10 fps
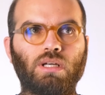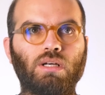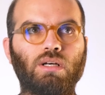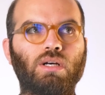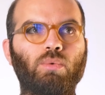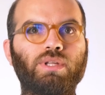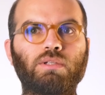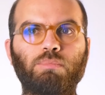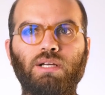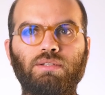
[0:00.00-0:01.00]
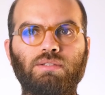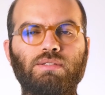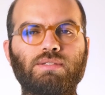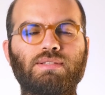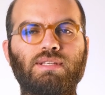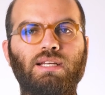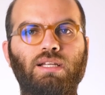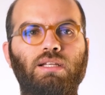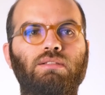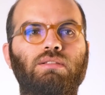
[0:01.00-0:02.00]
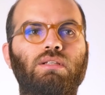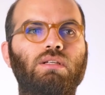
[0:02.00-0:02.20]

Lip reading: weather patterns, and